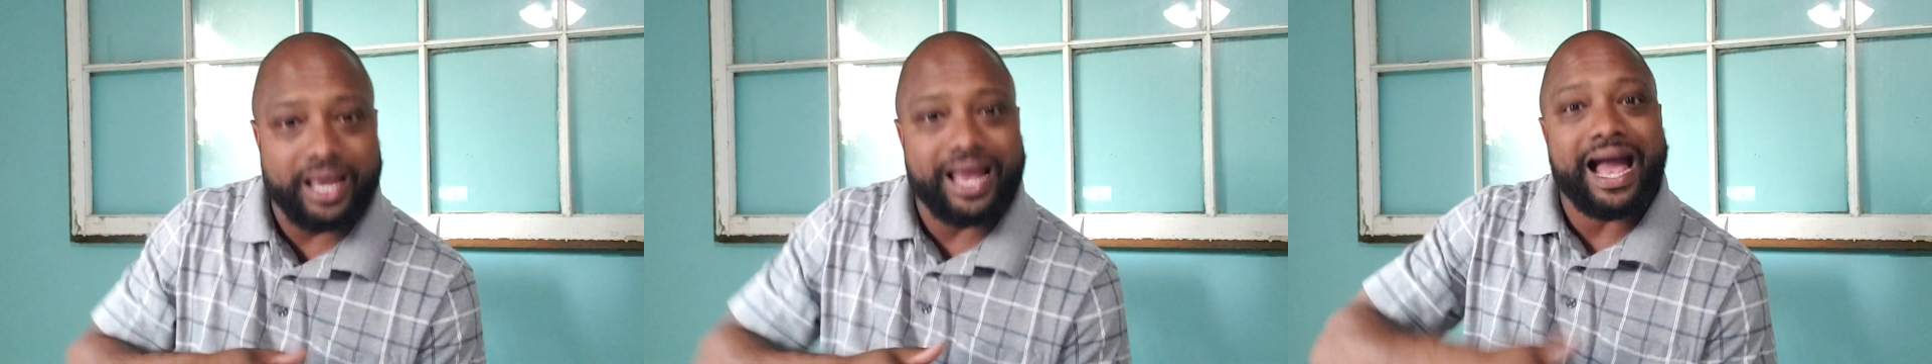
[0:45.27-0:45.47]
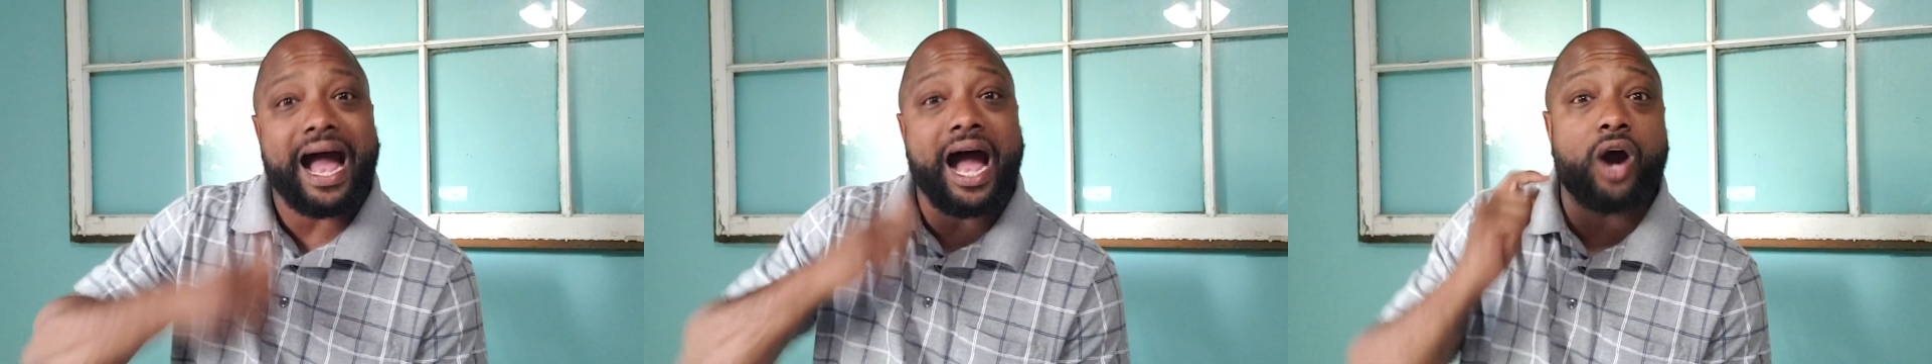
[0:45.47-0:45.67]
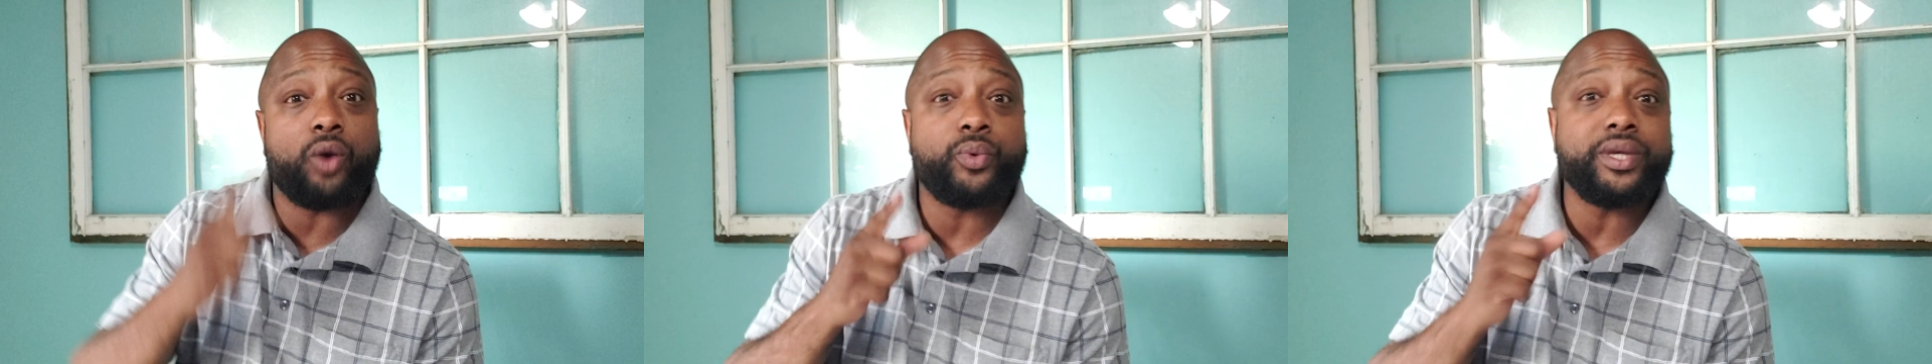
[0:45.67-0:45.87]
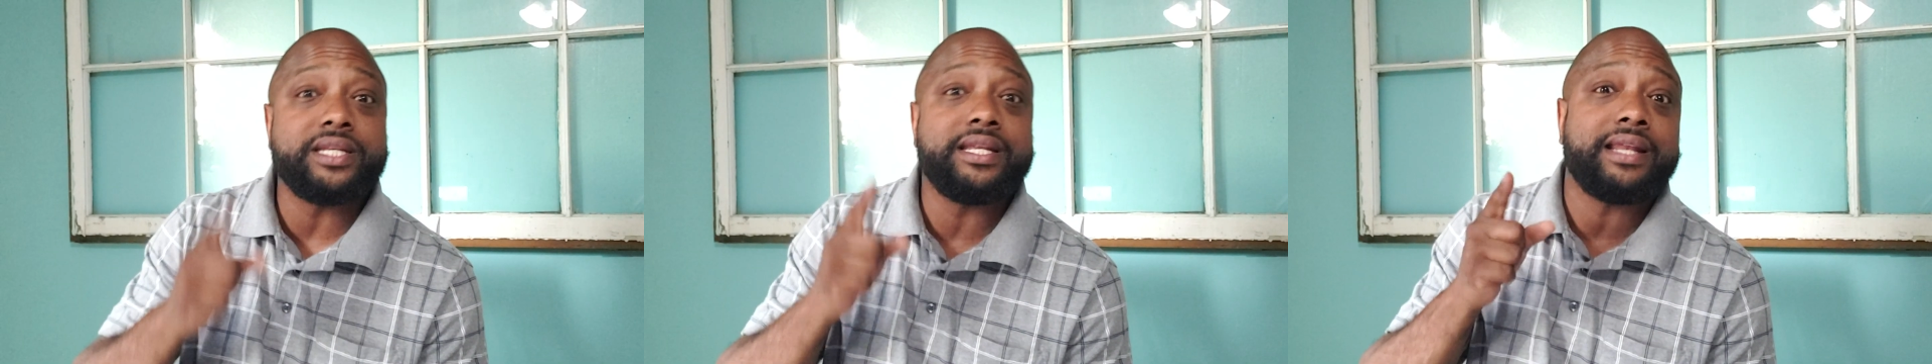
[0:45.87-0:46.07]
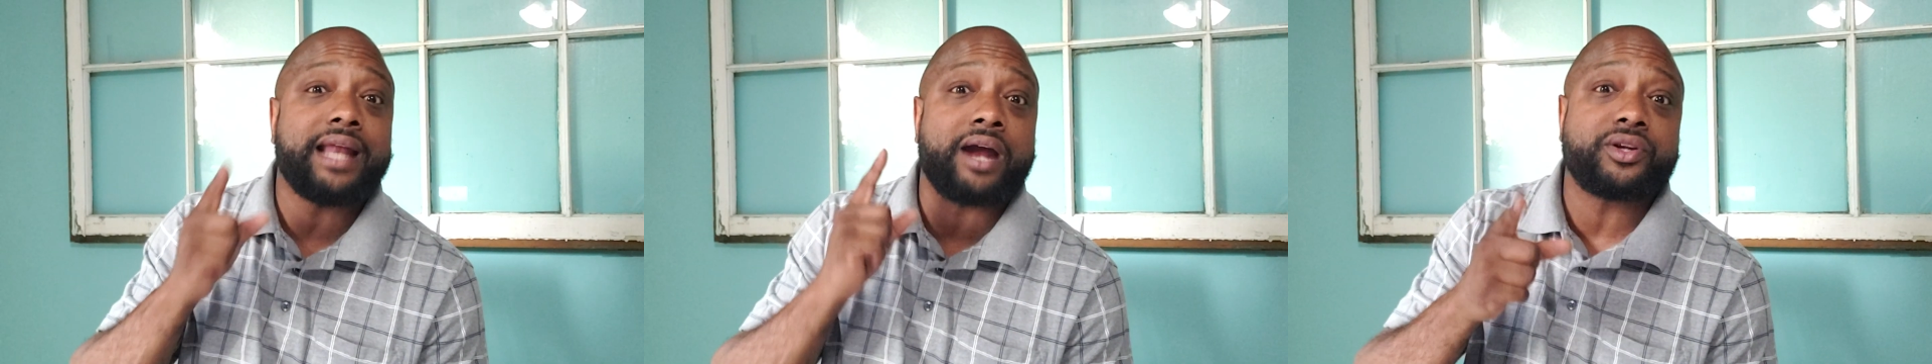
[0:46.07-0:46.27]
how we
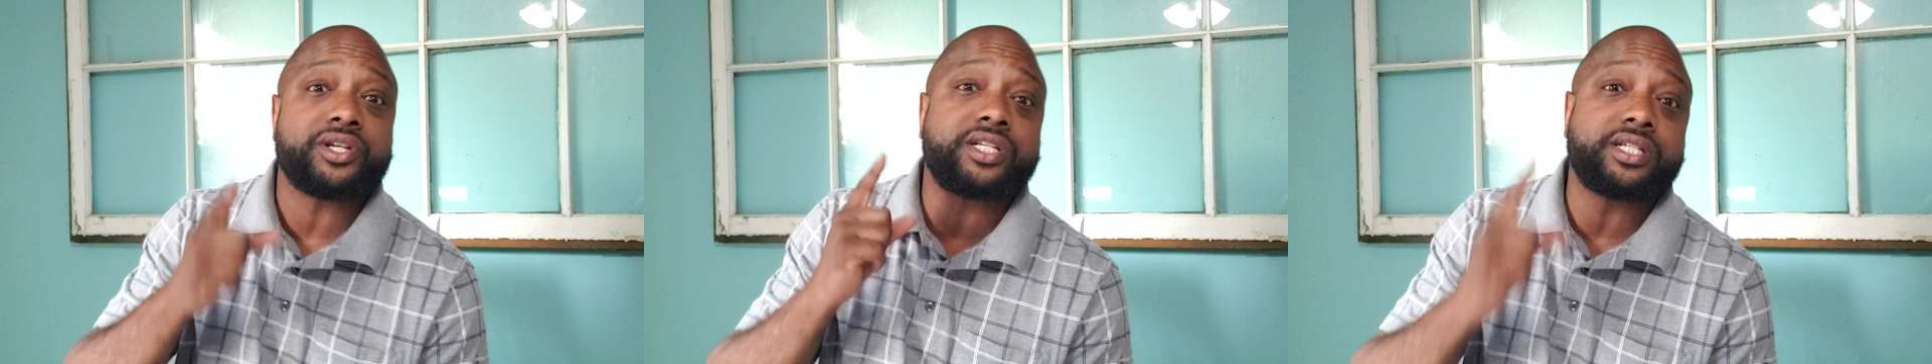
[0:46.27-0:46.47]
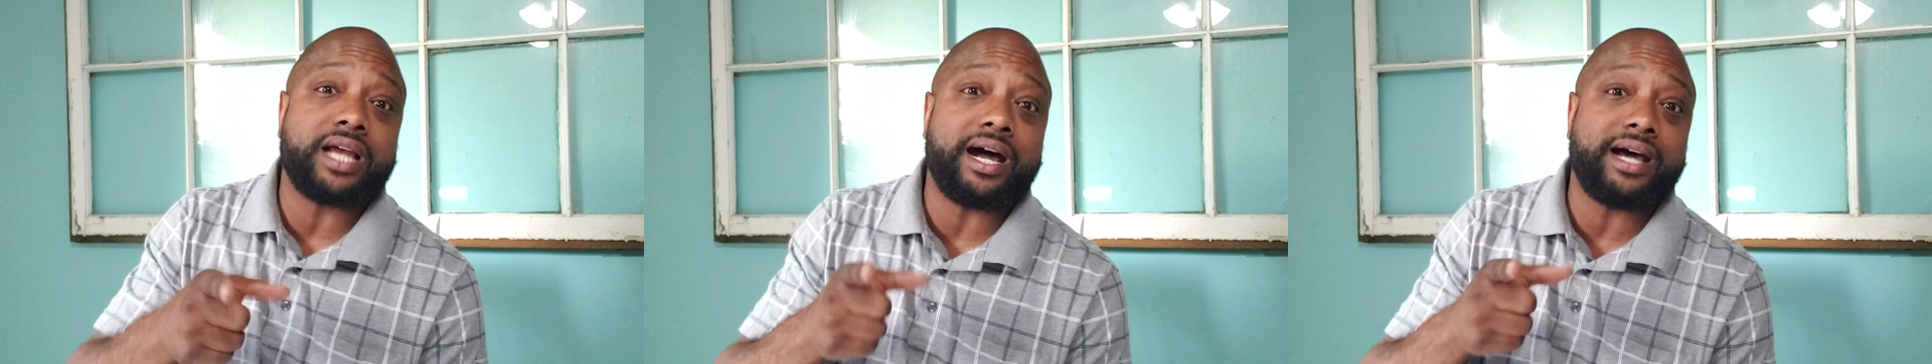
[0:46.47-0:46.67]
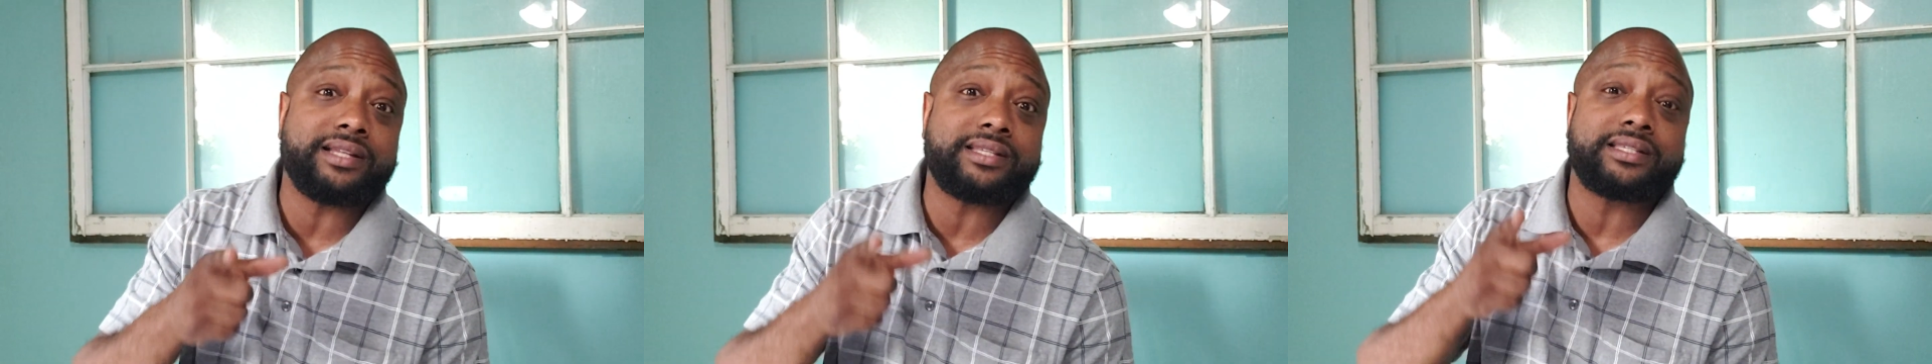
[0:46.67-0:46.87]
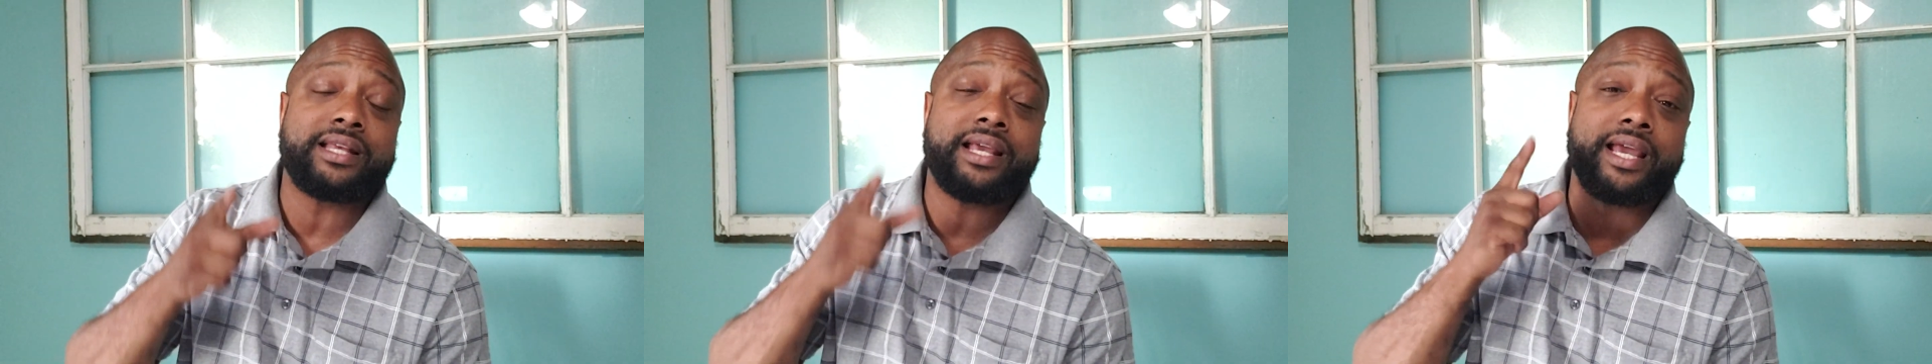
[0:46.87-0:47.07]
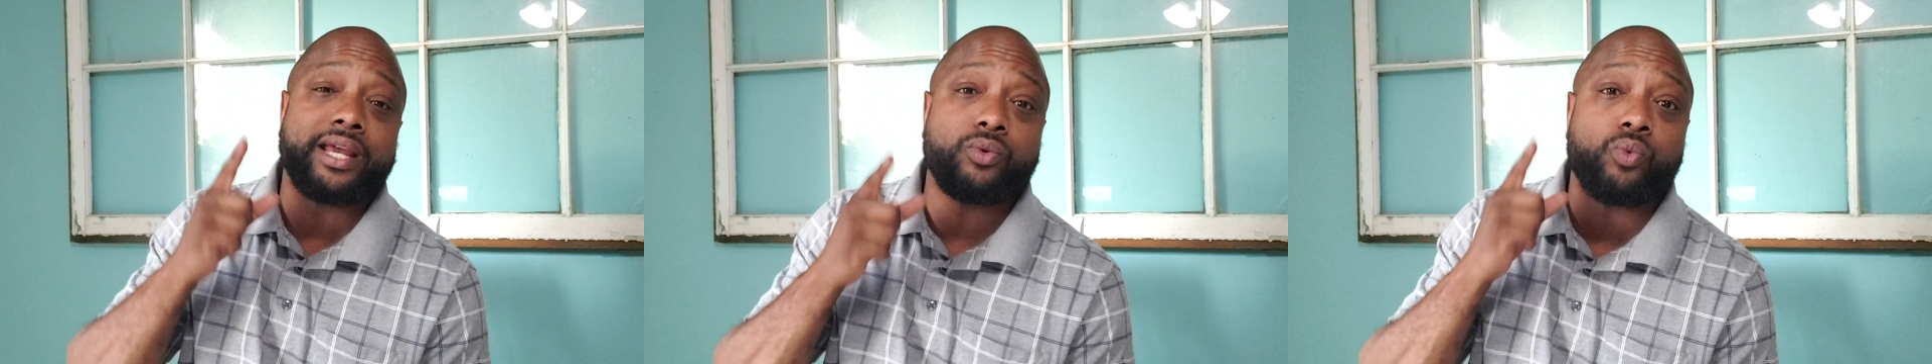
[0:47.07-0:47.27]
did our shots
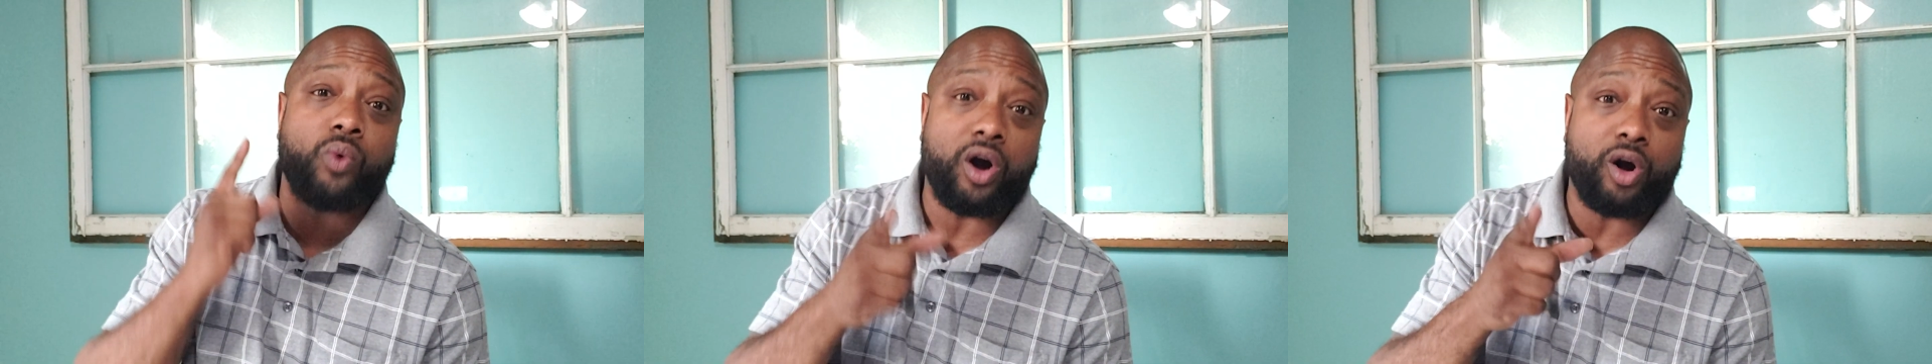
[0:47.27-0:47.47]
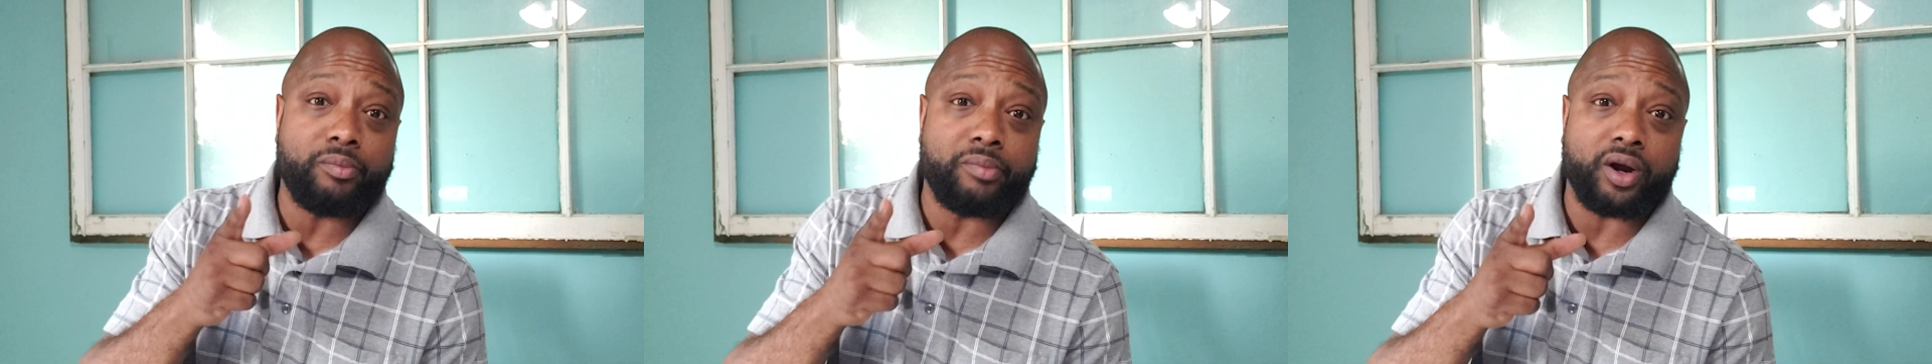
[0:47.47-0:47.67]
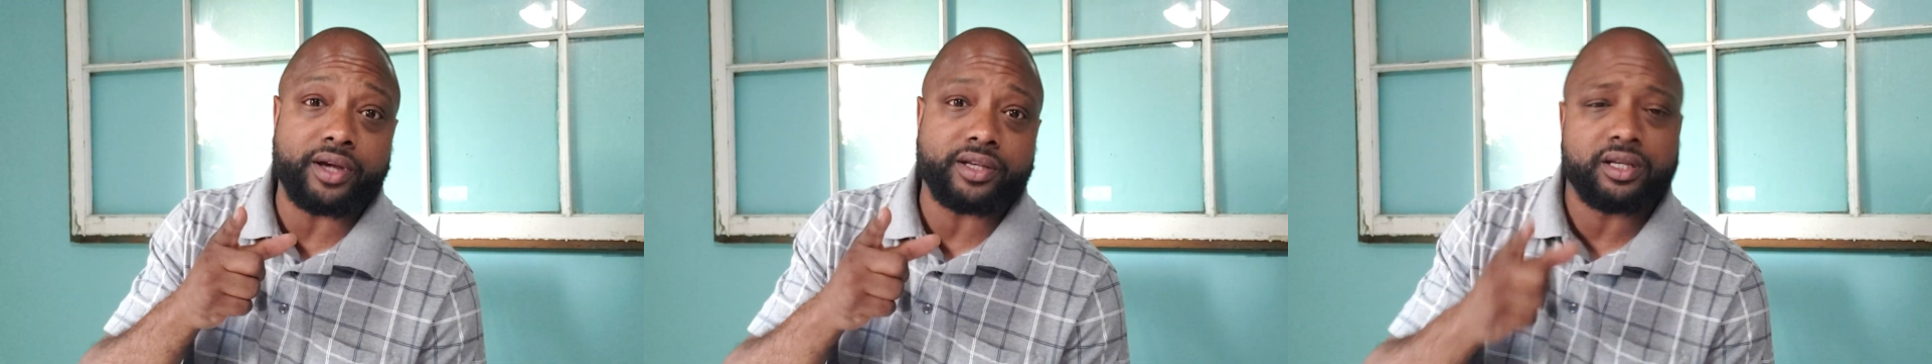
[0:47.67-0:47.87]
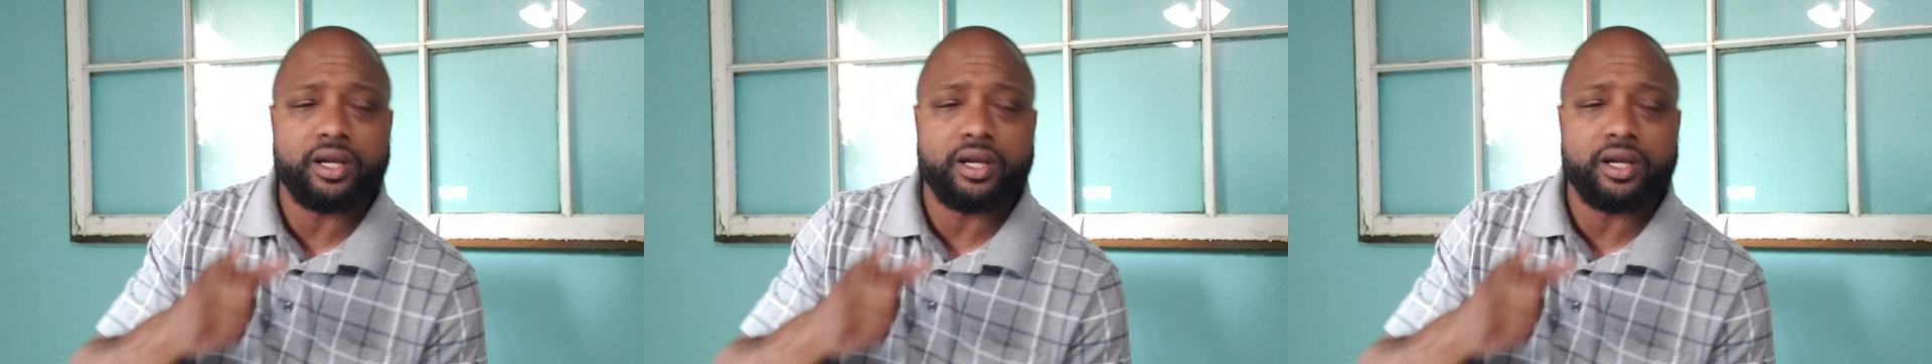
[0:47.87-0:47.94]
at Walmart.